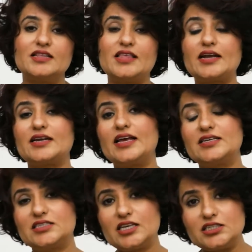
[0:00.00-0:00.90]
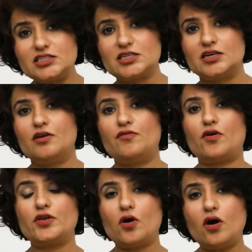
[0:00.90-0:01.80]
that exist
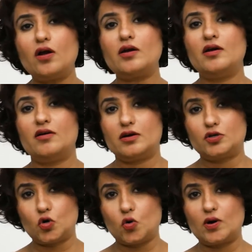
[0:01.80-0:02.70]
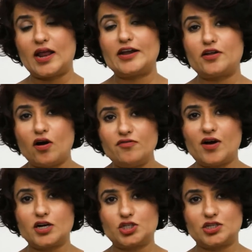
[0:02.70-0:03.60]
for your role and your
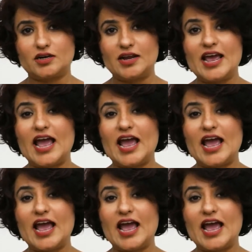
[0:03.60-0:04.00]
function,